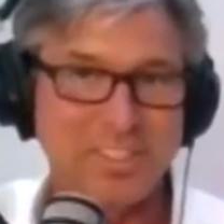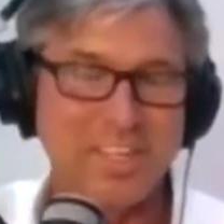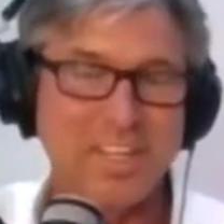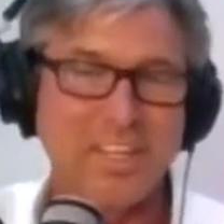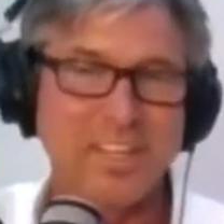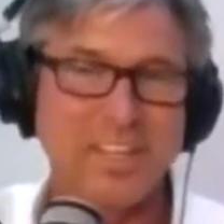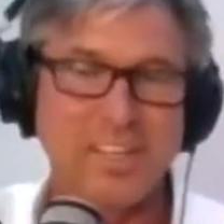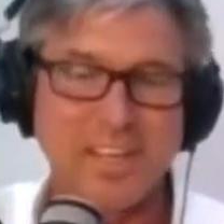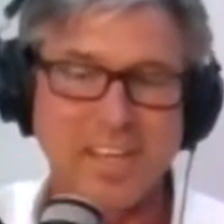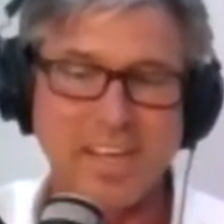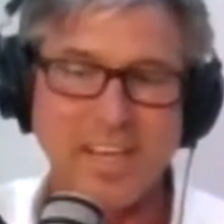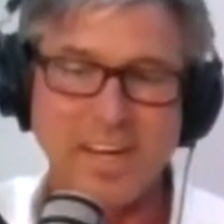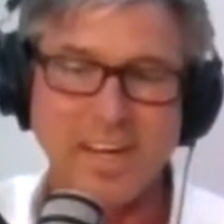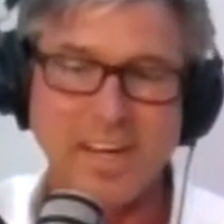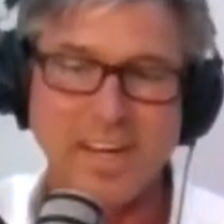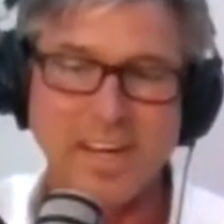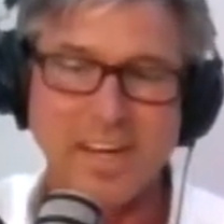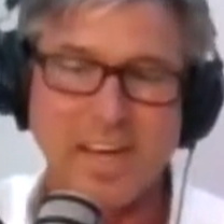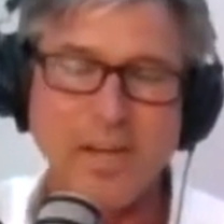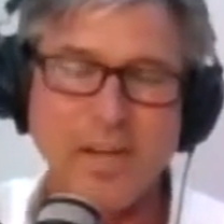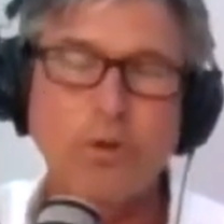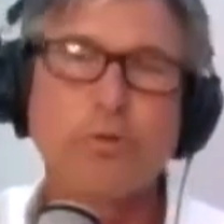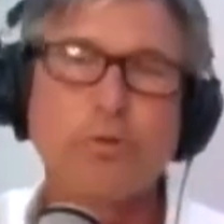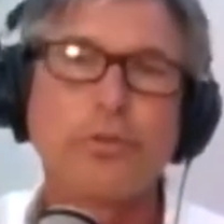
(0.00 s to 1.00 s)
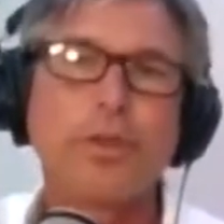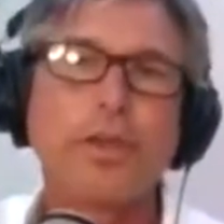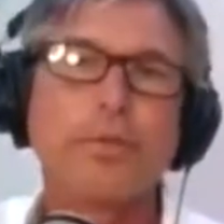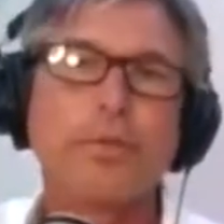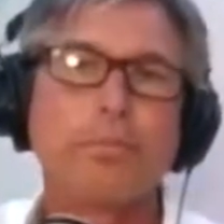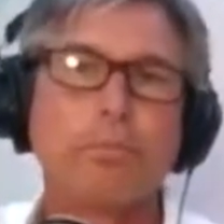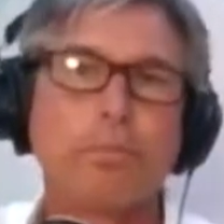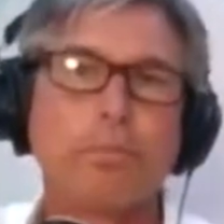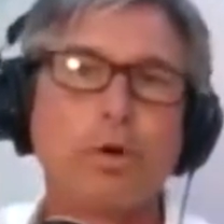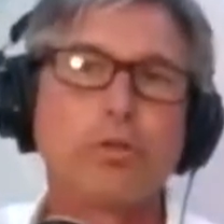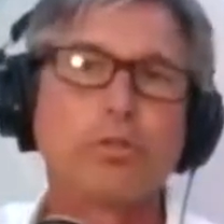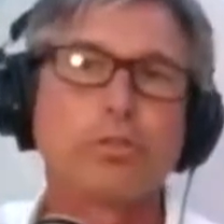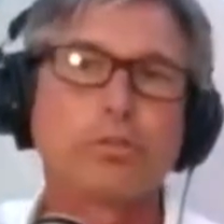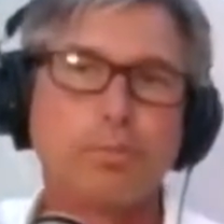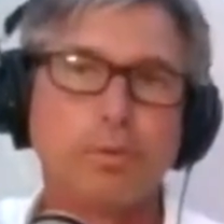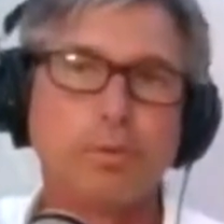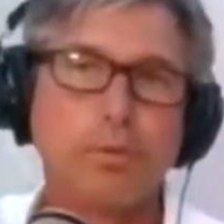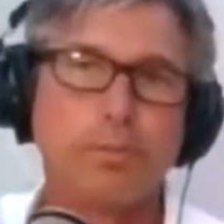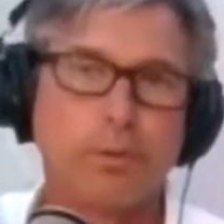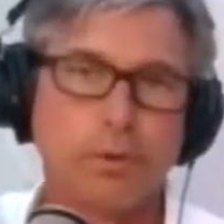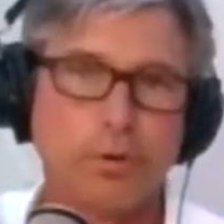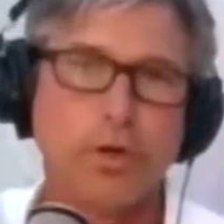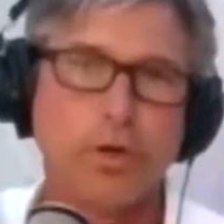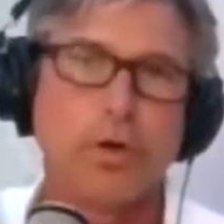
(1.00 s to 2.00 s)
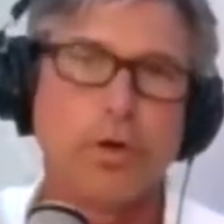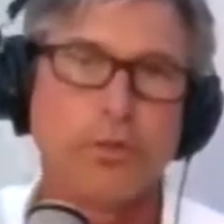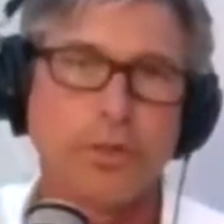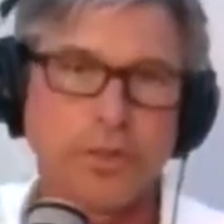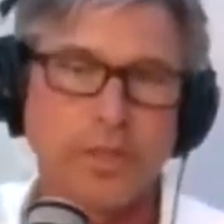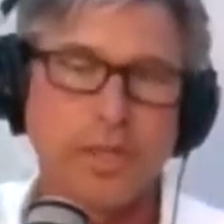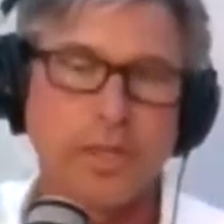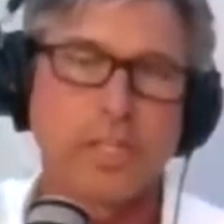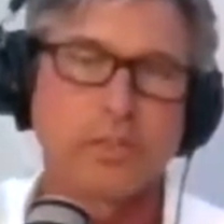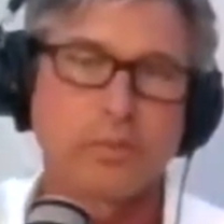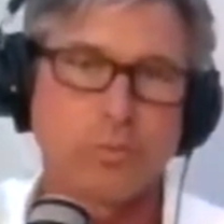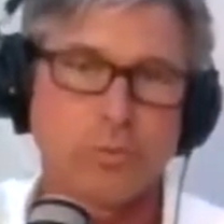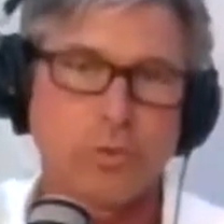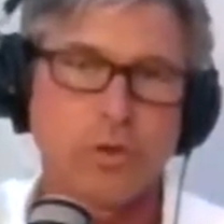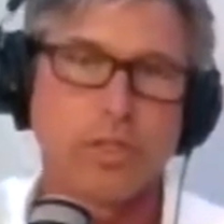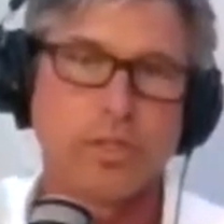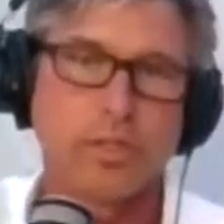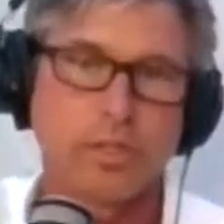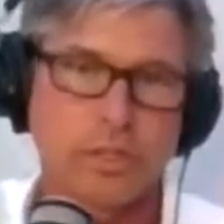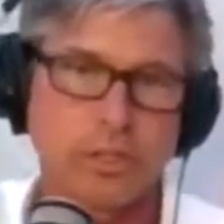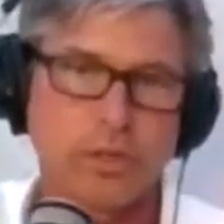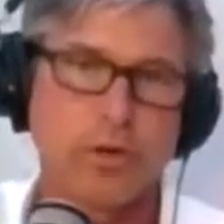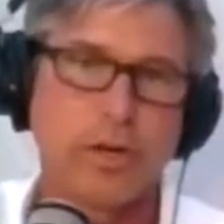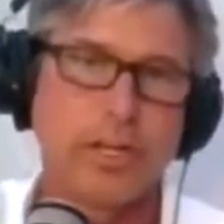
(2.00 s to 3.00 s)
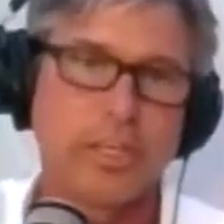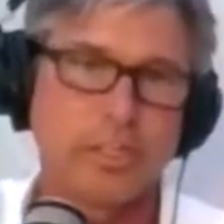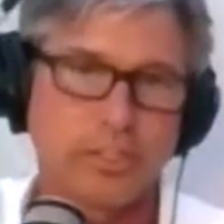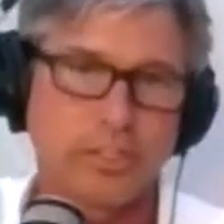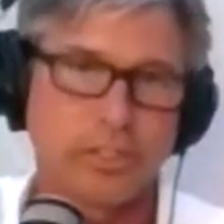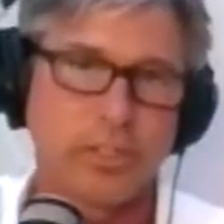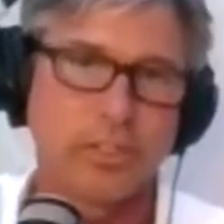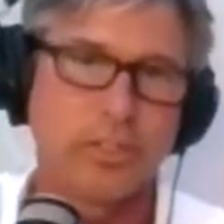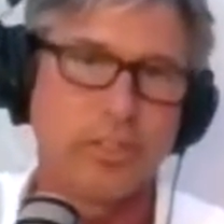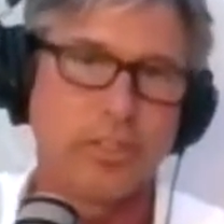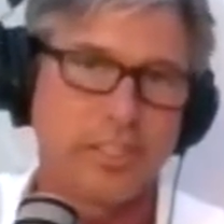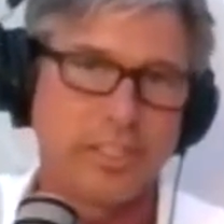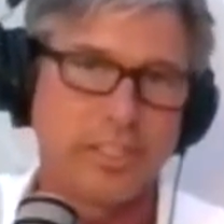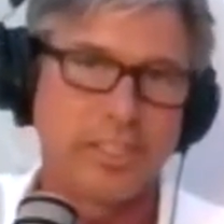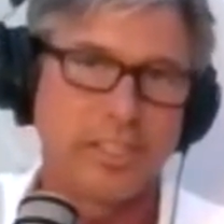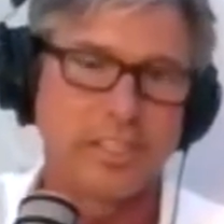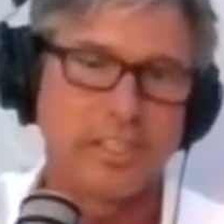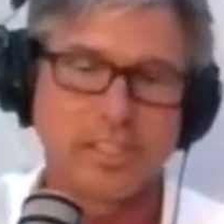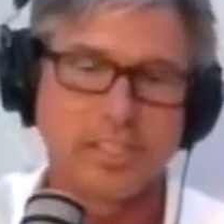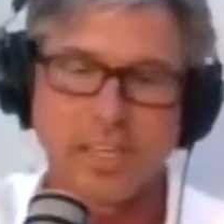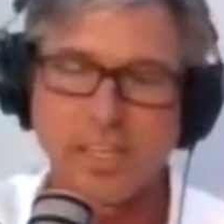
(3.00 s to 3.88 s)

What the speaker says: And I don't think most people know that that's what the grand jury does.